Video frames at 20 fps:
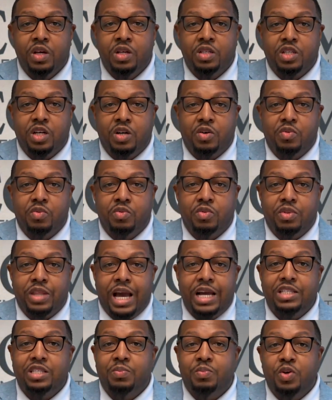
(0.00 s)
So
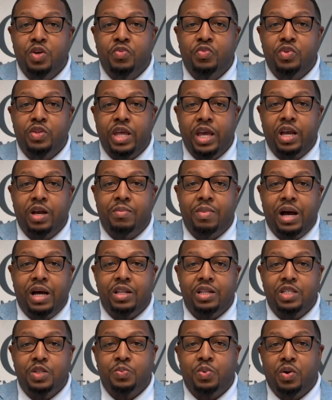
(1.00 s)
that's the beautiful thing
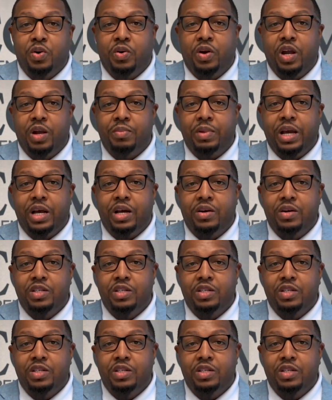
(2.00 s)
about this program now.